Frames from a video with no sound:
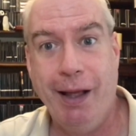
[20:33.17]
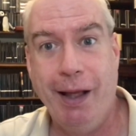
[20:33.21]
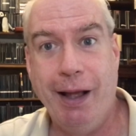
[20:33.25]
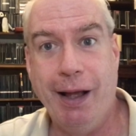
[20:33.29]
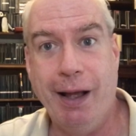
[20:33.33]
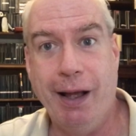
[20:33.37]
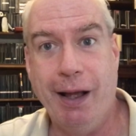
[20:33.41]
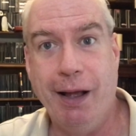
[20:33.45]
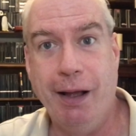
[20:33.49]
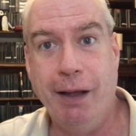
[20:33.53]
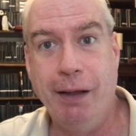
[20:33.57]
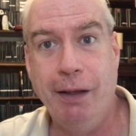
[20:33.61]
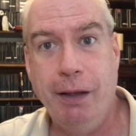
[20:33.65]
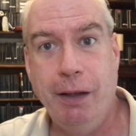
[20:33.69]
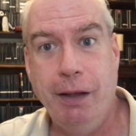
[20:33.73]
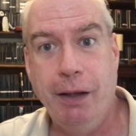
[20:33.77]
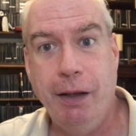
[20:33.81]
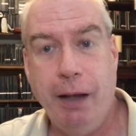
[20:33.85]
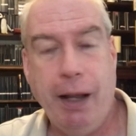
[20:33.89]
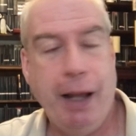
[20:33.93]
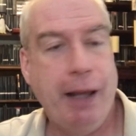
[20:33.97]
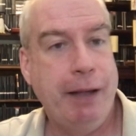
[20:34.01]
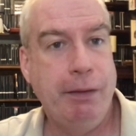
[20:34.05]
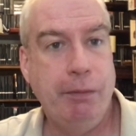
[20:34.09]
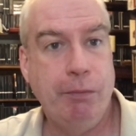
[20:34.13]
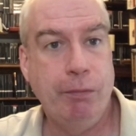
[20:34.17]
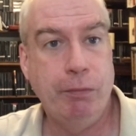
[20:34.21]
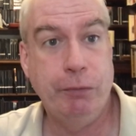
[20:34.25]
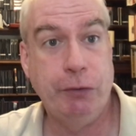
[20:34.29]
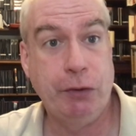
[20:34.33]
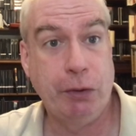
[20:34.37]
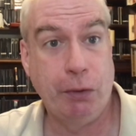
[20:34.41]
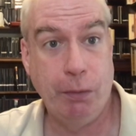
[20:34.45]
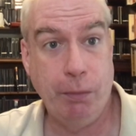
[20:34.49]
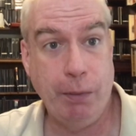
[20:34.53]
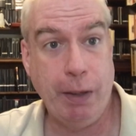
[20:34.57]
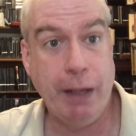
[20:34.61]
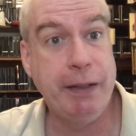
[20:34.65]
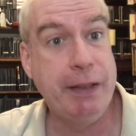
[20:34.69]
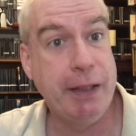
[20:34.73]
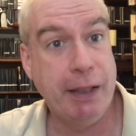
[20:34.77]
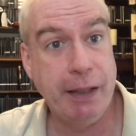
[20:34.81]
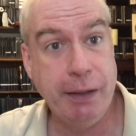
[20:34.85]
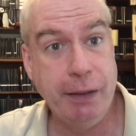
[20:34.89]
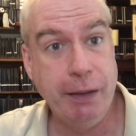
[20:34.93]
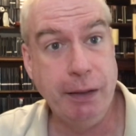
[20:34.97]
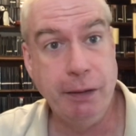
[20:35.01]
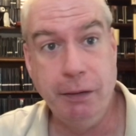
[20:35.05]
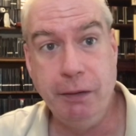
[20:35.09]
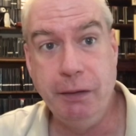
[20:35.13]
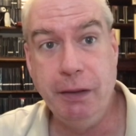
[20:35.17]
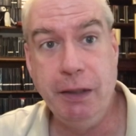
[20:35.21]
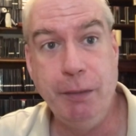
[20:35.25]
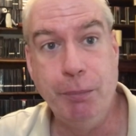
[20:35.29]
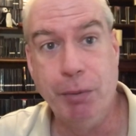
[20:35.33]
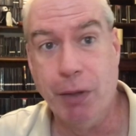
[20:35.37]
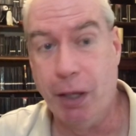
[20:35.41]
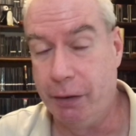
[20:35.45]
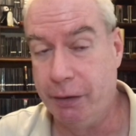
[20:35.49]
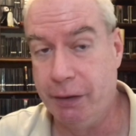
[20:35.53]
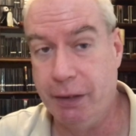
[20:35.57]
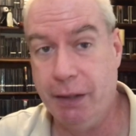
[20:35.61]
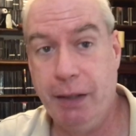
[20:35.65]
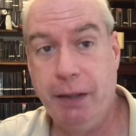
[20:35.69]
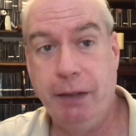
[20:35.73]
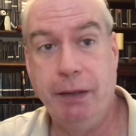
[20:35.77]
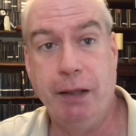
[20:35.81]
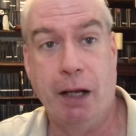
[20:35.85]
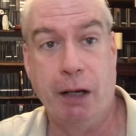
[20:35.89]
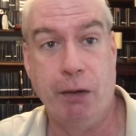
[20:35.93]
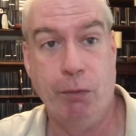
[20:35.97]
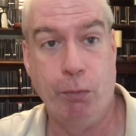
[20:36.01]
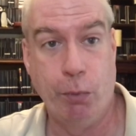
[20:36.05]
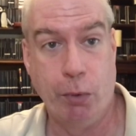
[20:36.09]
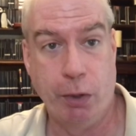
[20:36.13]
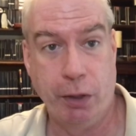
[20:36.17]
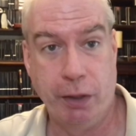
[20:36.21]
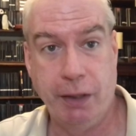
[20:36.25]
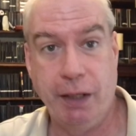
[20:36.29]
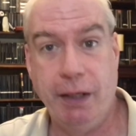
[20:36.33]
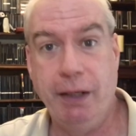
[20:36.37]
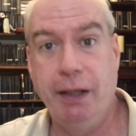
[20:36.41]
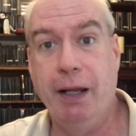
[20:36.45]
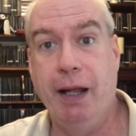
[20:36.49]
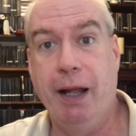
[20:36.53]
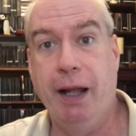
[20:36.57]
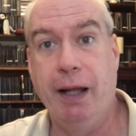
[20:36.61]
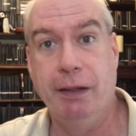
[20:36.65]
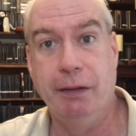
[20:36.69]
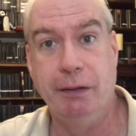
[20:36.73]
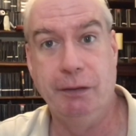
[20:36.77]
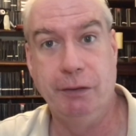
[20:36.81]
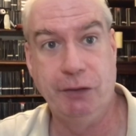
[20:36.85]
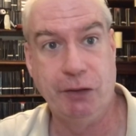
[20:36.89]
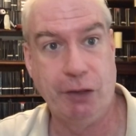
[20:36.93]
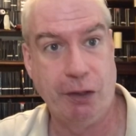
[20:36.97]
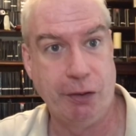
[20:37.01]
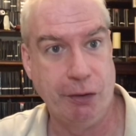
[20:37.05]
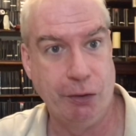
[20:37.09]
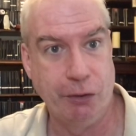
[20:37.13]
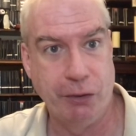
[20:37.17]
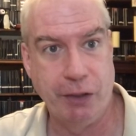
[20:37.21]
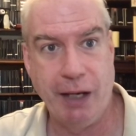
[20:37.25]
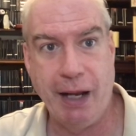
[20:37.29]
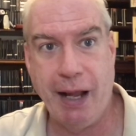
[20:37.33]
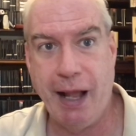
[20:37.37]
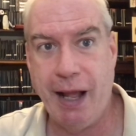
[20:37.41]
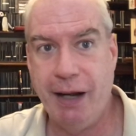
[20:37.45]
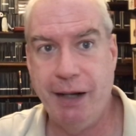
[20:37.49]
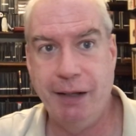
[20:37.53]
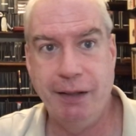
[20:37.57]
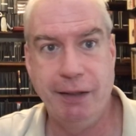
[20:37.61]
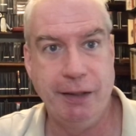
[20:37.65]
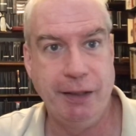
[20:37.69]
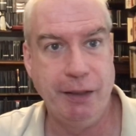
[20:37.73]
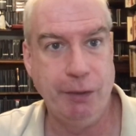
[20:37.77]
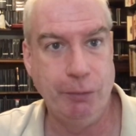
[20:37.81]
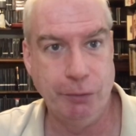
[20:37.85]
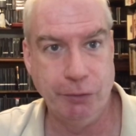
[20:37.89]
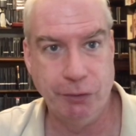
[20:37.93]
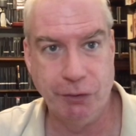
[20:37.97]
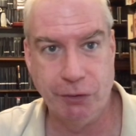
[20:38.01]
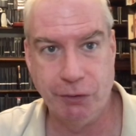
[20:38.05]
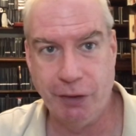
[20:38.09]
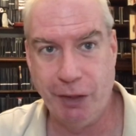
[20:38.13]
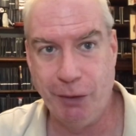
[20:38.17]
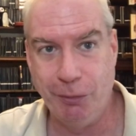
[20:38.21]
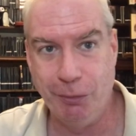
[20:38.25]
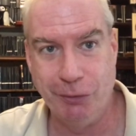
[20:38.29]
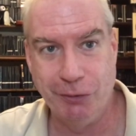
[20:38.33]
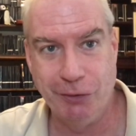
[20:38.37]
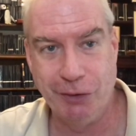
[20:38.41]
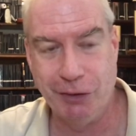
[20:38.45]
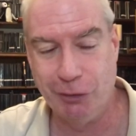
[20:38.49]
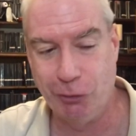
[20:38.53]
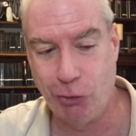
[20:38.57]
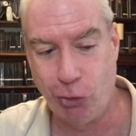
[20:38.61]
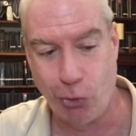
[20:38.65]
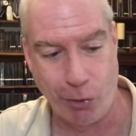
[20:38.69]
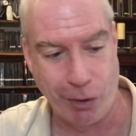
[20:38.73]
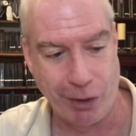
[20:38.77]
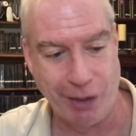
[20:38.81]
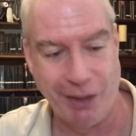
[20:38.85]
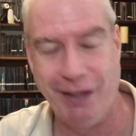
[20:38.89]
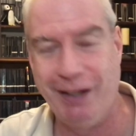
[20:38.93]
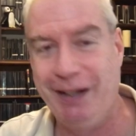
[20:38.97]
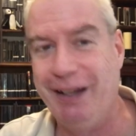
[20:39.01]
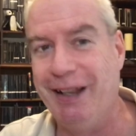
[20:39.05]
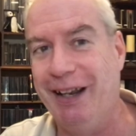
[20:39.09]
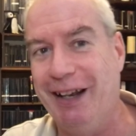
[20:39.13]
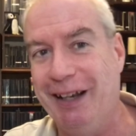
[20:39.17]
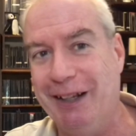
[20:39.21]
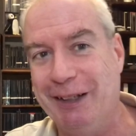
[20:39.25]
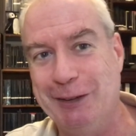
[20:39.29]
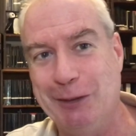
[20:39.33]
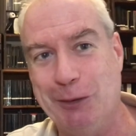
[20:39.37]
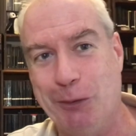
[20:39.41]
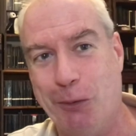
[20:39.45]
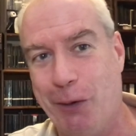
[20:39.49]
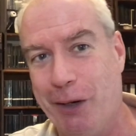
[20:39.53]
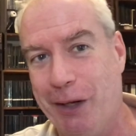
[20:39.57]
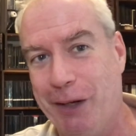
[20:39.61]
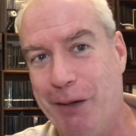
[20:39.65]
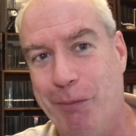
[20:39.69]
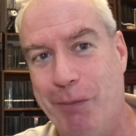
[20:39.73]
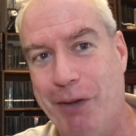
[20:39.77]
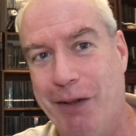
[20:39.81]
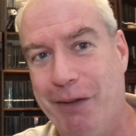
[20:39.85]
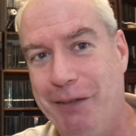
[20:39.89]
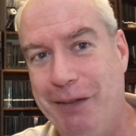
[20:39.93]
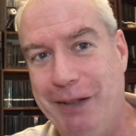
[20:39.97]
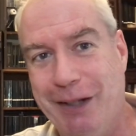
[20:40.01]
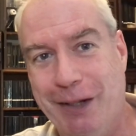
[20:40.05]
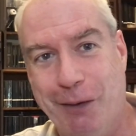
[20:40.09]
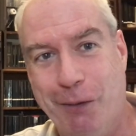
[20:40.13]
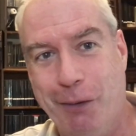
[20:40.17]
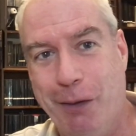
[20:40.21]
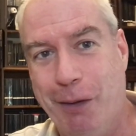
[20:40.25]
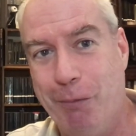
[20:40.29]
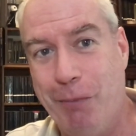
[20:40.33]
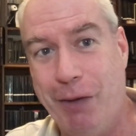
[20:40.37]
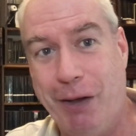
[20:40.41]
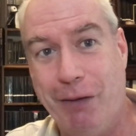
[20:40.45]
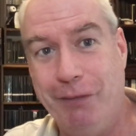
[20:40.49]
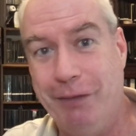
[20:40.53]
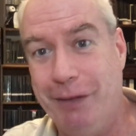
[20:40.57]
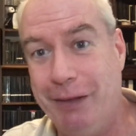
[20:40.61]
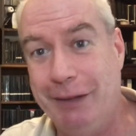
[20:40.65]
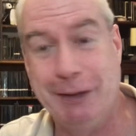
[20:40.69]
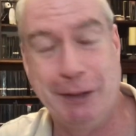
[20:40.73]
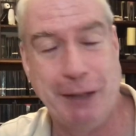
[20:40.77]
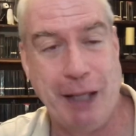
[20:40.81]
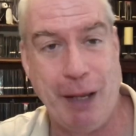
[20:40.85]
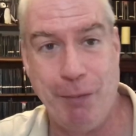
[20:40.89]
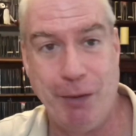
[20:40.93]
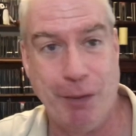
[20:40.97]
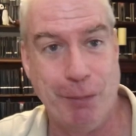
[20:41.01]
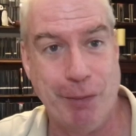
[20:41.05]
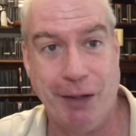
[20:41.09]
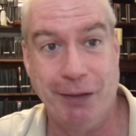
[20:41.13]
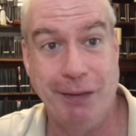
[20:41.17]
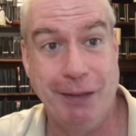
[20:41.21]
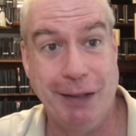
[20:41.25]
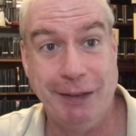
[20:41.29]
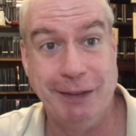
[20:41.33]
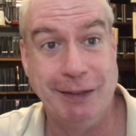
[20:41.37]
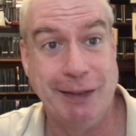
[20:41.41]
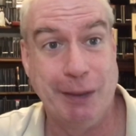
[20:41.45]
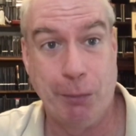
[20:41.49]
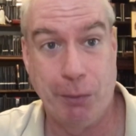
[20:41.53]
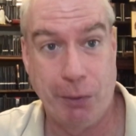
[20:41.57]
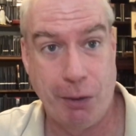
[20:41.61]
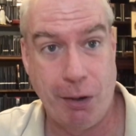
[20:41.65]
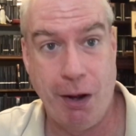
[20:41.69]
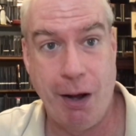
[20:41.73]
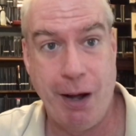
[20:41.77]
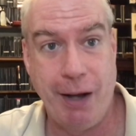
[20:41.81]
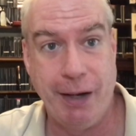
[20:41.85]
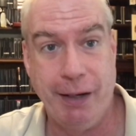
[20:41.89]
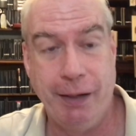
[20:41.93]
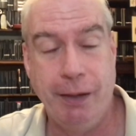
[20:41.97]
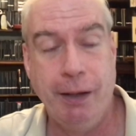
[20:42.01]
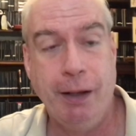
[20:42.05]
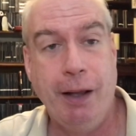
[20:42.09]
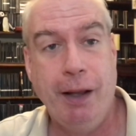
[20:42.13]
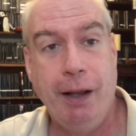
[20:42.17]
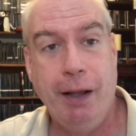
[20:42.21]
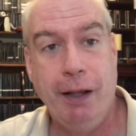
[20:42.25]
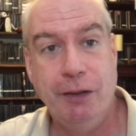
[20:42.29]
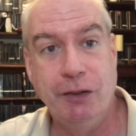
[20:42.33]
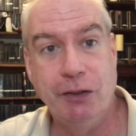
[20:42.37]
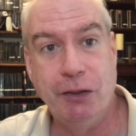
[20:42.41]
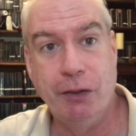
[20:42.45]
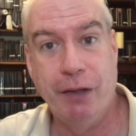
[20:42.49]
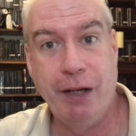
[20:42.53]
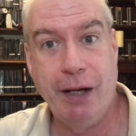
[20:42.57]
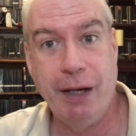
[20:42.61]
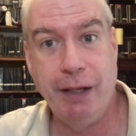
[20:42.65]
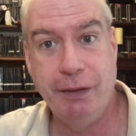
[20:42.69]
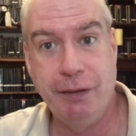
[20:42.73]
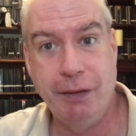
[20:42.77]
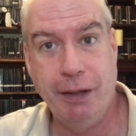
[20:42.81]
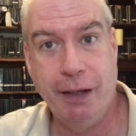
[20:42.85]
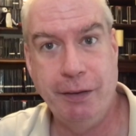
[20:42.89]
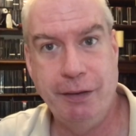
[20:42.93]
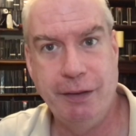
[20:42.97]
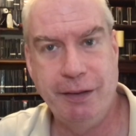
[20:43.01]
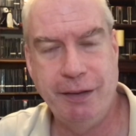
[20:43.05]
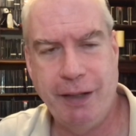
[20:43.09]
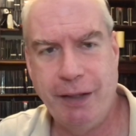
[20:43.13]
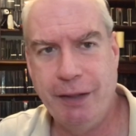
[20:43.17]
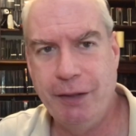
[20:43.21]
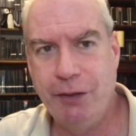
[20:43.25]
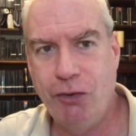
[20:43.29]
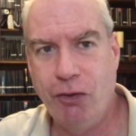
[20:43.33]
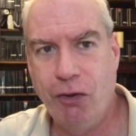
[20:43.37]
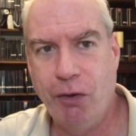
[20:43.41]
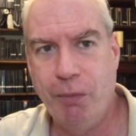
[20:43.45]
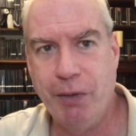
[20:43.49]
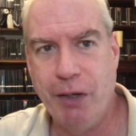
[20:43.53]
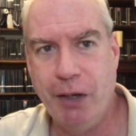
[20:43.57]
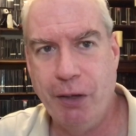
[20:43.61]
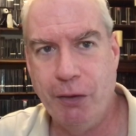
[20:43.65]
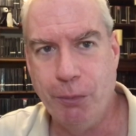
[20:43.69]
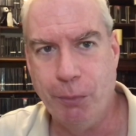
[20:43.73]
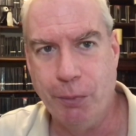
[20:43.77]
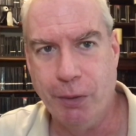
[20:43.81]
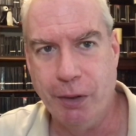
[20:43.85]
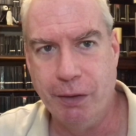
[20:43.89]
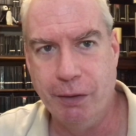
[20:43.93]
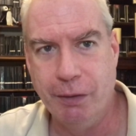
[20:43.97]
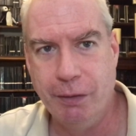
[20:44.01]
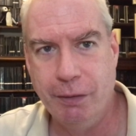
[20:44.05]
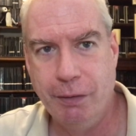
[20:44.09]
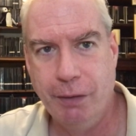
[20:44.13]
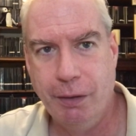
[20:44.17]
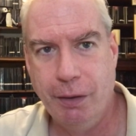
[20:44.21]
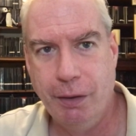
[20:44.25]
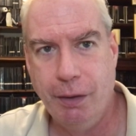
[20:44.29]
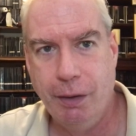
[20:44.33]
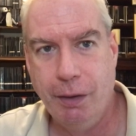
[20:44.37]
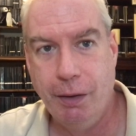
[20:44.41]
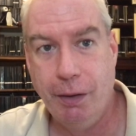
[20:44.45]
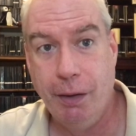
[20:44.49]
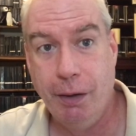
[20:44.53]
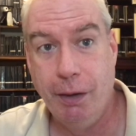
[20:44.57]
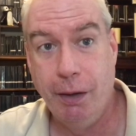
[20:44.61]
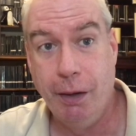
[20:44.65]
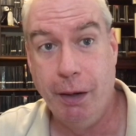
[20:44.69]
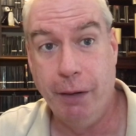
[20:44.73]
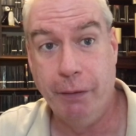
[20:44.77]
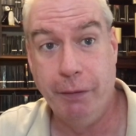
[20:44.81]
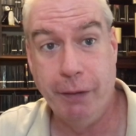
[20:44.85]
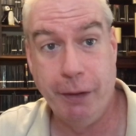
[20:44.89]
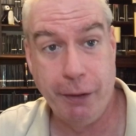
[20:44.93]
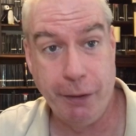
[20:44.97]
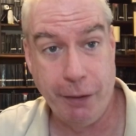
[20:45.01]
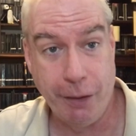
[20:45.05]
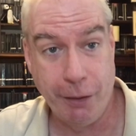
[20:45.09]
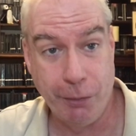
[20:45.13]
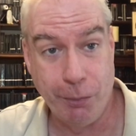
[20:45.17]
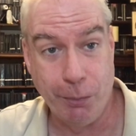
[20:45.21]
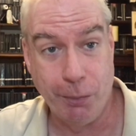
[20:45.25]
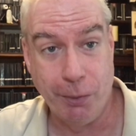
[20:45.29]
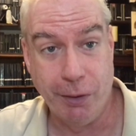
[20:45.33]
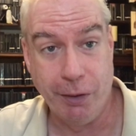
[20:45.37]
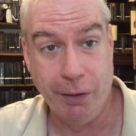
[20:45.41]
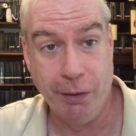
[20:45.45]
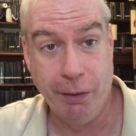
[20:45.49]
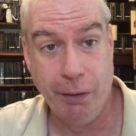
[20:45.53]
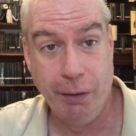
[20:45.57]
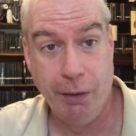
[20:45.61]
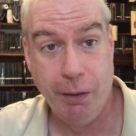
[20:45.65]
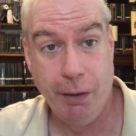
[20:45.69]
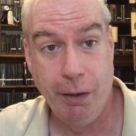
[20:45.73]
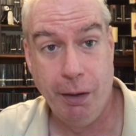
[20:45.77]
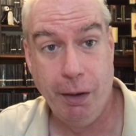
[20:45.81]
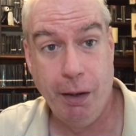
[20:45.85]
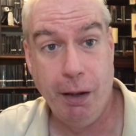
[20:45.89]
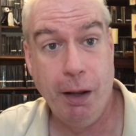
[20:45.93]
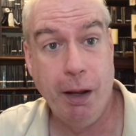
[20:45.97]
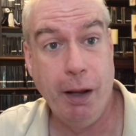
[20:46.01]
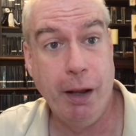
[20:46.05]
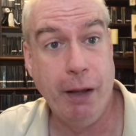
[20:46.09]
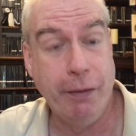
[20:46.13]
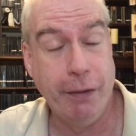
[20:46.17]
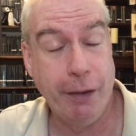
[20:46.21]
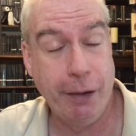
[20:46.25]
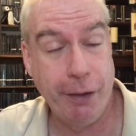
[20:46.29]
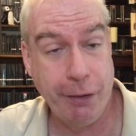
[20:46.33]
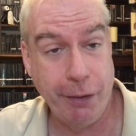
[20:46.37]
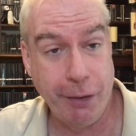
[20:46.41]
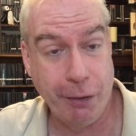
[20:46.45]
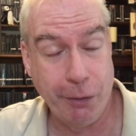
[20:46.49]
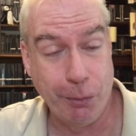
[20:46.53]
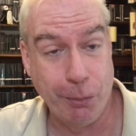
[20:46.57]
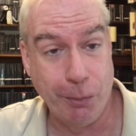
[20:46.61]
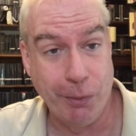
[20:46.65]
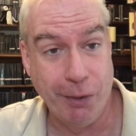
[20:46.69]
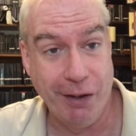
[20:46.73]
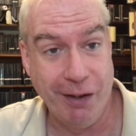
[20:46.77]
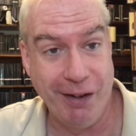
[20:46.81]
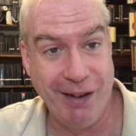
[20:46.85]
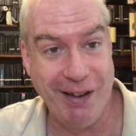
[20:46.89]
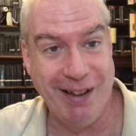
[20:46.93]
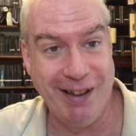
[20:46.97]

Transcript: Uh, and so I did, and he plugged it in, got it working, and started looking at it, and he was he was chortling and extorting about you know about exclaiming about things that were on it. So then I, I decided to show him another one, and then another one, and then another one,